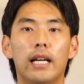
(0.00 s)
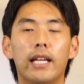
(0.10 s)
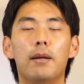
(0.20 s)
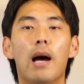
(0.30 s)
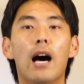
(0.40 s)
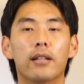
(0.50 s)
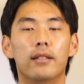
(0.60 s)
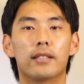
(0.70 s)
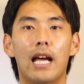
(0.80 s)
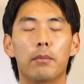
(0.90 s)
that came out of
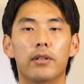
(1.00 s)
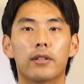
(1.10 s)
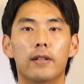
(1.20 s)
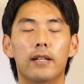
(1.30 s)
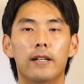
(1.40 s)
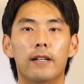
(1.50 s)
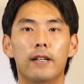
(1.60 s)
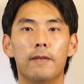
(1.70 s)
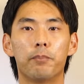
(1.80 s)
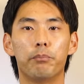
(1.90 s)
the Sabbath,
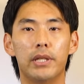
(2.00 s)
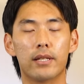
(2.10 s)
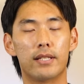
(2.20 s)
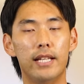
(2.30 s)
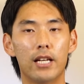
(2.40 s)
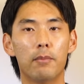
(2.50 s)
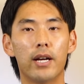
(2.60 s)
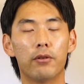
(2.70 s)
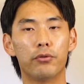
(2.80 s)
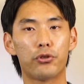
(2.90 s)
because
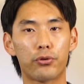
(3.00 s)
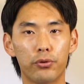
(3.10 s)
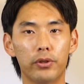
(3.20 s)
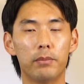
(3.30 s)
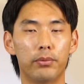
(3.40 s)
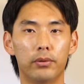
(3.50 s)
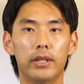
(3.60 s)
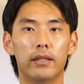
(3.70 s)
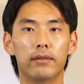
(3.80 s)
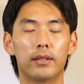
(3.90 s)
Nehemiah truly
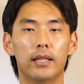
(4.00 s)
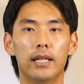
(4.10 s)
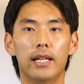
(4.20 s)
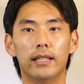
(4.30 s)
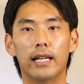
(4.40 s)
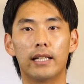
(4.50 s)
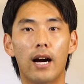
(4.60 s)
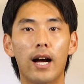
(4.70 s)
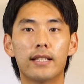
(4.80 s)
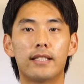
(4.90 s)
believed that
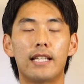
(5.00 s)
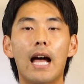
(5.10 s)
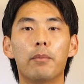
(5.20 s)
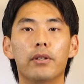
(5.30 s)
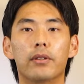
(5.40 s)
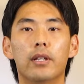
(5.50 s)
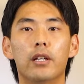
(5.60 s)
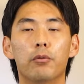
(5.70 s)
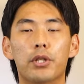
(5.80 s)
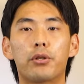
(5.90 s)
God's Sabbath
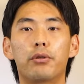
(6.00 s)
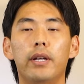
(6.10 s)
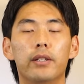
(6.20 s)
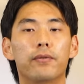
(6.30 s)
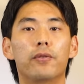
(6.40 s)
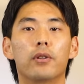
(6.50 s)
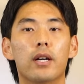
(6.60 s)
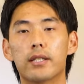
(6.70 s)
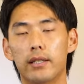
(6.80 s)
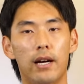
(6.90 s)
was created for
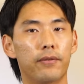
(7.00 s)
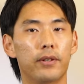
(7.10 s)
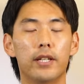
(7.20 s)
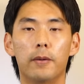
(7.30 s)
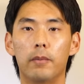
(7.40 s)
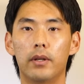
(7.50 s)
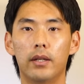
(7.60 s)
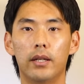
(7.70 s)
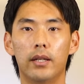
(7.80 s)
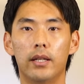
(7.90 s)
us and not for him.
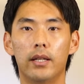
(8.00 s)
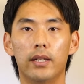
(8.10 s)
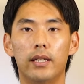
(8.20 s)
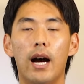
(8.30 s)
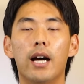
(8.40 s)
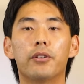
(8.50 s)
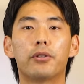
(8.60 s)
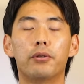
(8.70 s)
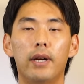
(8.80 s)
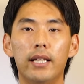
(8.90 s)
God
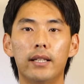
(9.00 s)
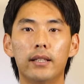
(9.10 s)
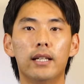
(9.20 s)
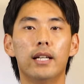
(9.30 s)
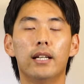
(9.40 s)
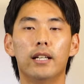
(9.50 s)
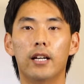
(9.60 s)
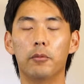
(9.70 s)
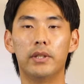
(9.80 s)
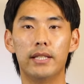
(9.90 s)
created
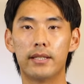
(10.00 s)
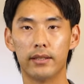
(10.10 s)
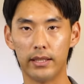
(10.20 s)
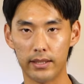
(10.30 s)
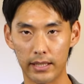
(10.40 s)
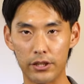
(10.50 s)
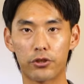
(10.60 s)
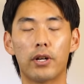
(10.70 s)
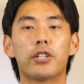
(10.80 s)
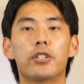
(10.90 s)
uh, these, these
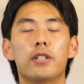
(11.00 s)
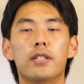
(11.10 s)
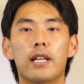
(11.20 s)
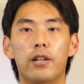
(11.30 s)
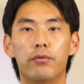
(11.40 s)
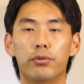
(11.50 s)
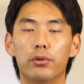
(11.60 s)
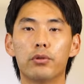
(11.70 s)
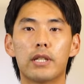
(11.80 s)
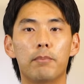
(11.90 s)
instructions and
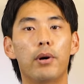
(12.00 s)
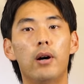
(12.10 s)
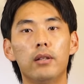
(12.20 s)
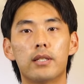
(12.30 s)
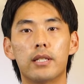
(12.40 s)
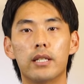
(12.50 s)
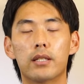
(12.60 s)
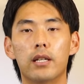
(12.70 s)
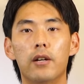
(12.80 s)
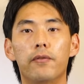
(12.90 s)
rules and
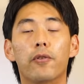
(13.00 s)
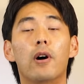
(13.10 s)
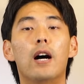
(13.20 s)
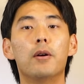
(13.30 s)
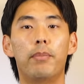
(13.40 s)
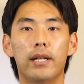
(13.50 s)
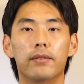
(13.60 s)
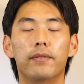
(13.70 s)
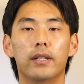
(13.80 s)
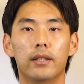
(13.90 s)
policies for our
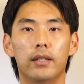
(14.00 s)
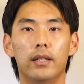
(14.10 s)
benefit.